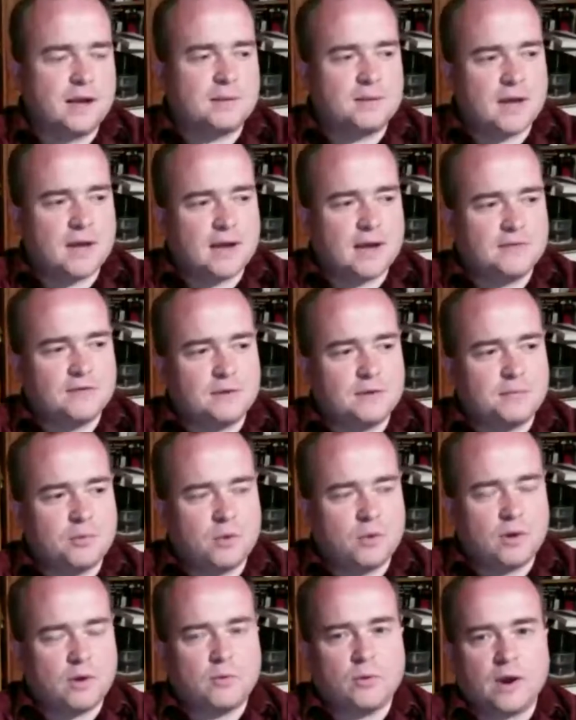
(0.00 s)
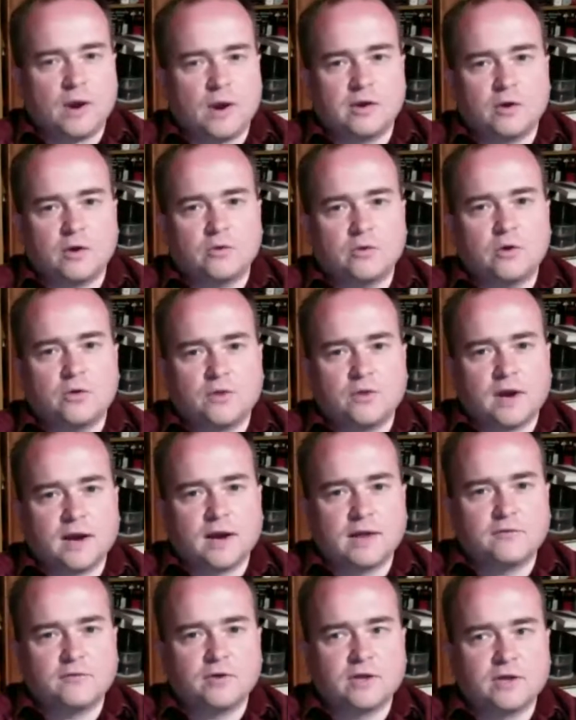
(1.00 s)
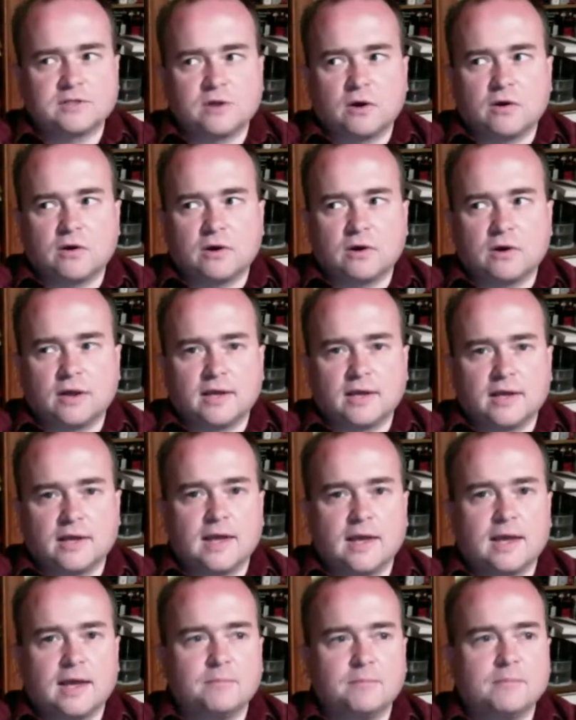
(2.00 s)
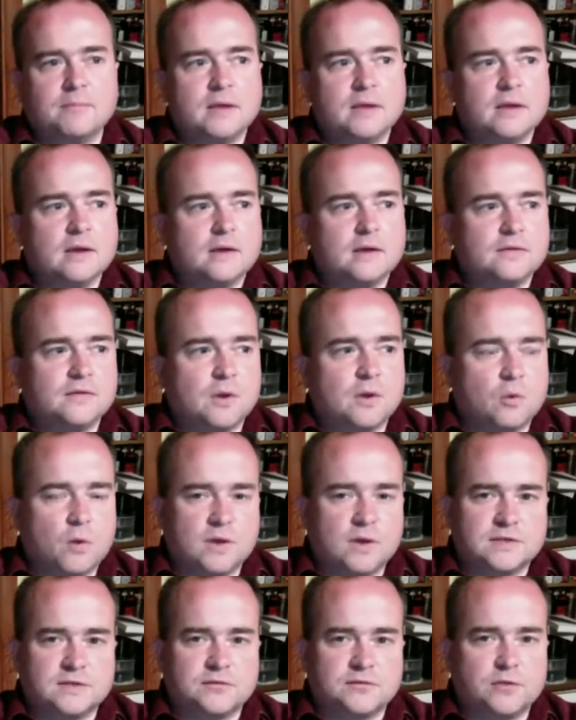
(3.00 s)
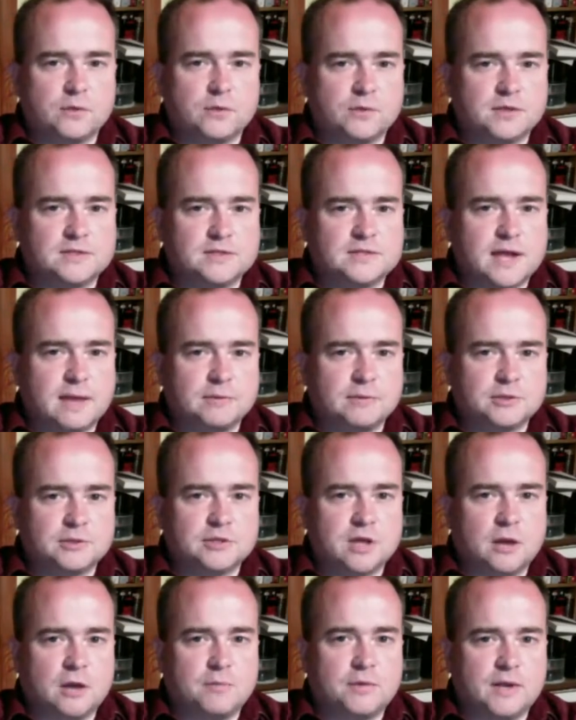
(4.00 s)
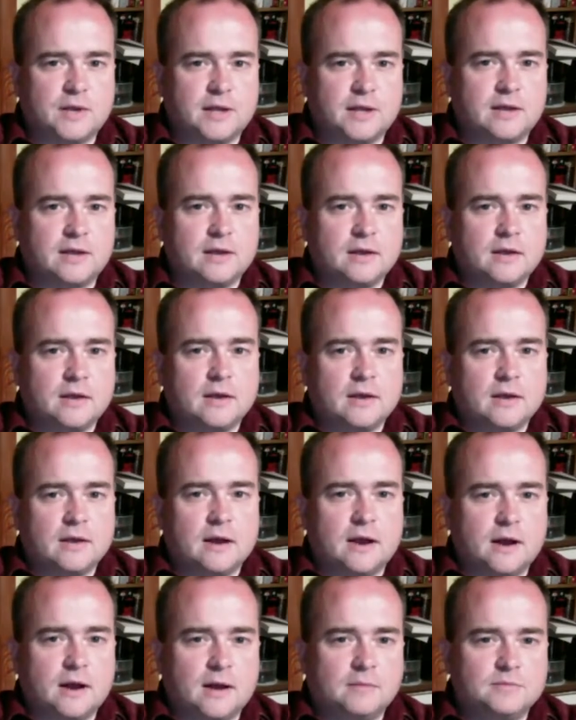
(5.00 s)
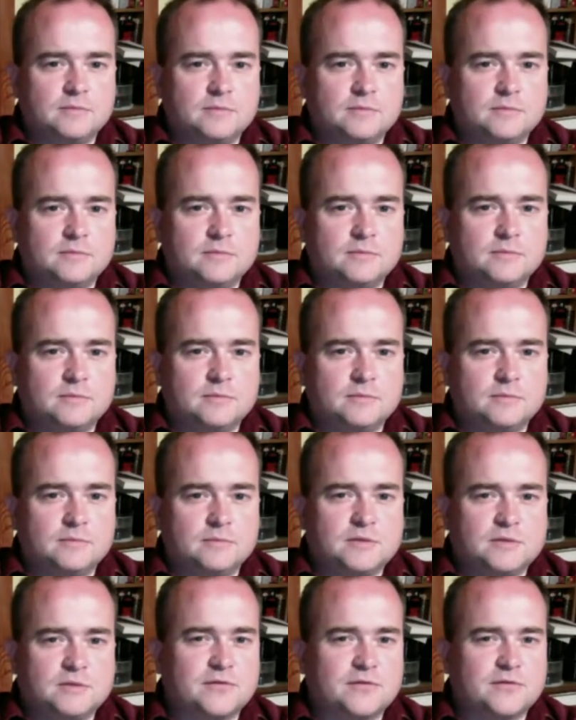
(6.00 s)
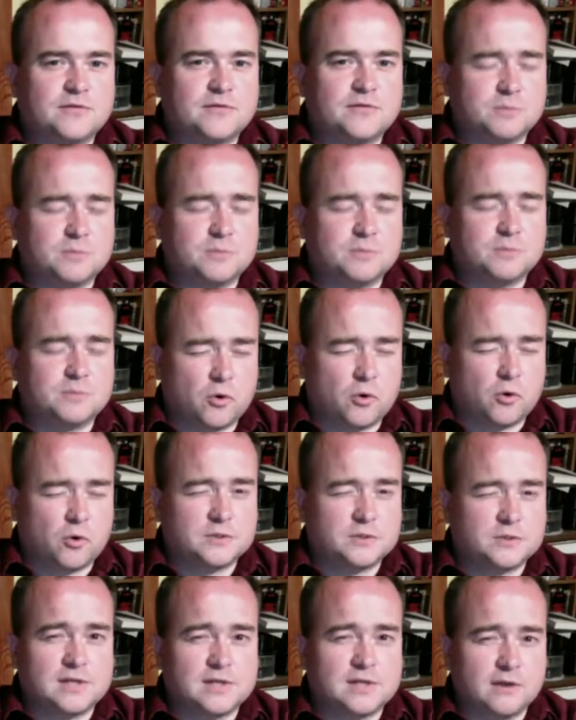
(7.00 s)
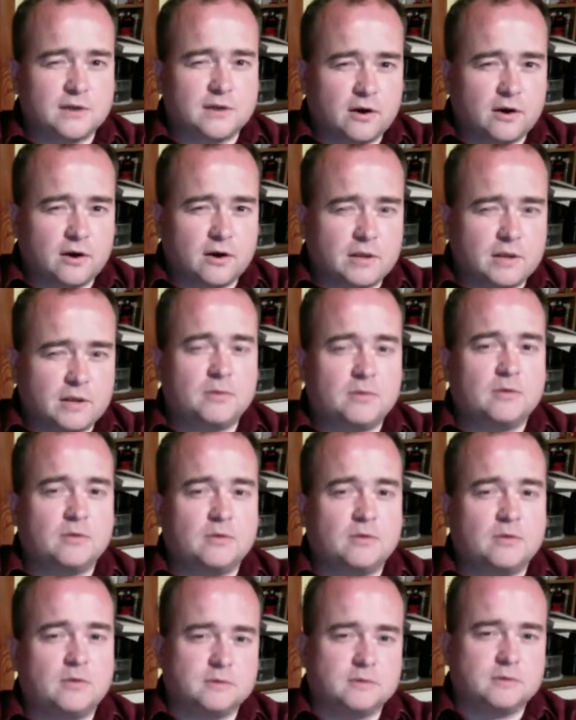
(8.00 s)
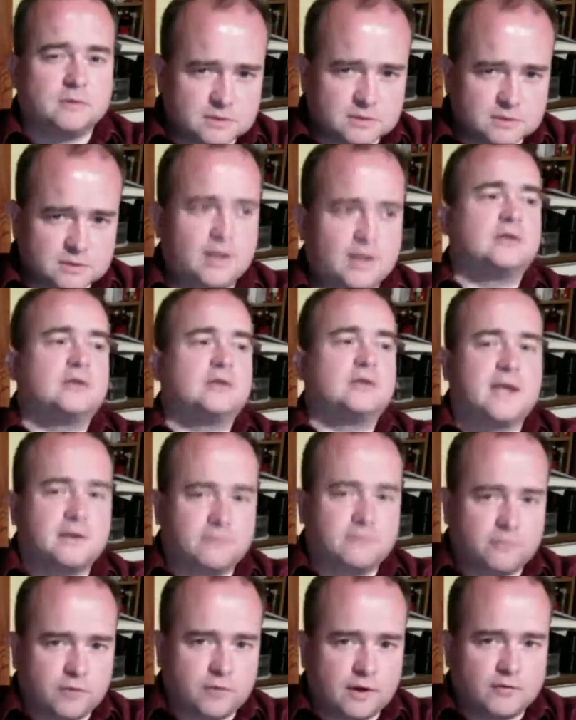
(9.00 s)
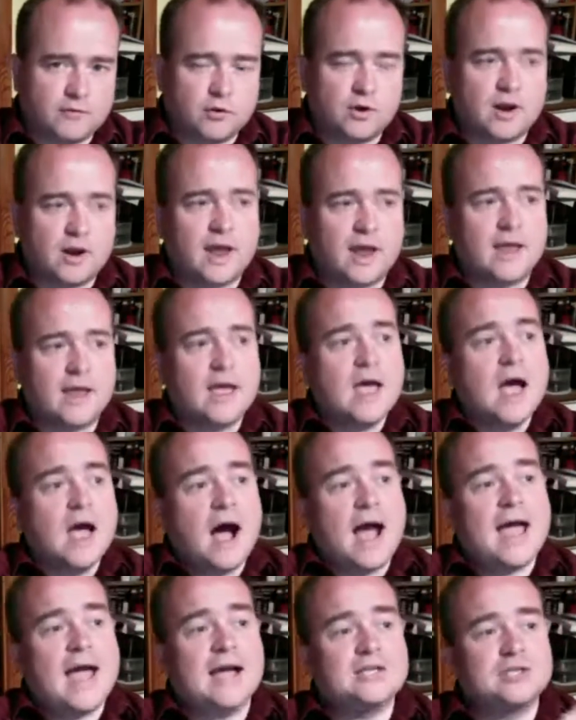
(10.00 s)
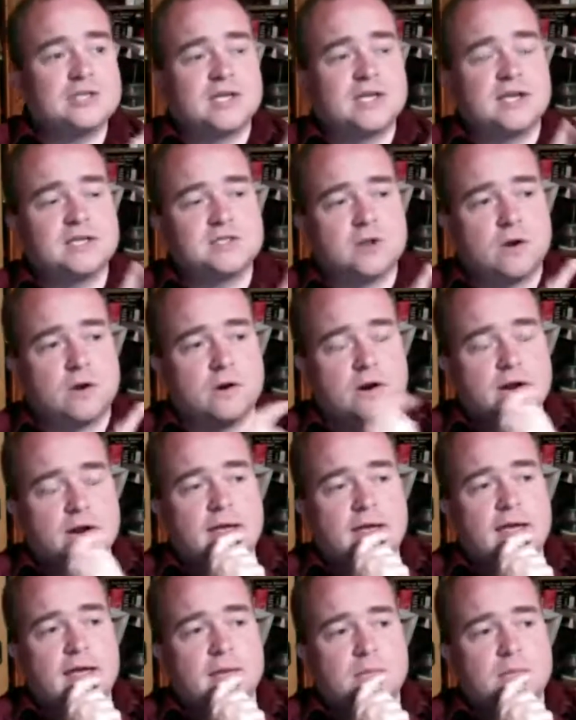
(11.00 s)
where I don't know that I'd ever kickstart a game that wasn't from an established company, just because I've heard some horror stories out there, people losing money or just taking forever, and I actually kickstarted a game in